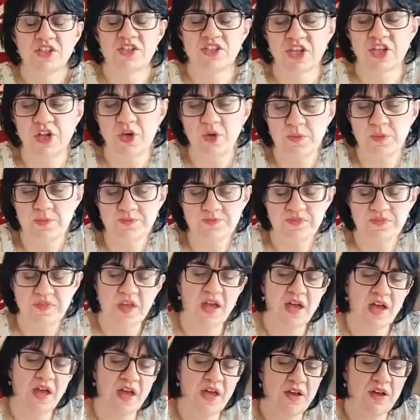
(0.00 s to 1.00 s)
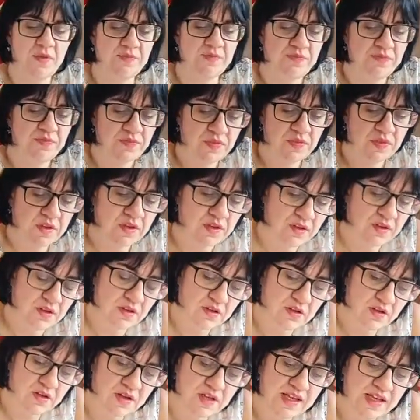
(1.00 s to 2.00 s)
So um,
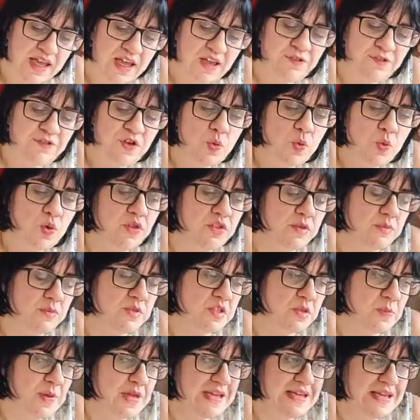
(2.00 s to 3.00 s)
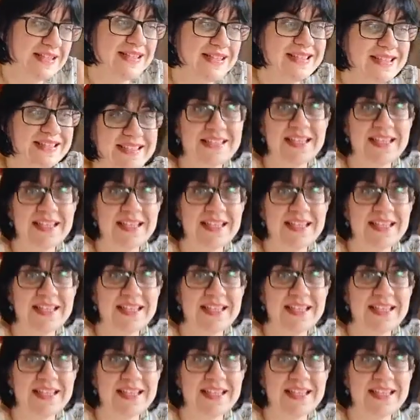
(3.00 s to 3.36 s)
if you want them to be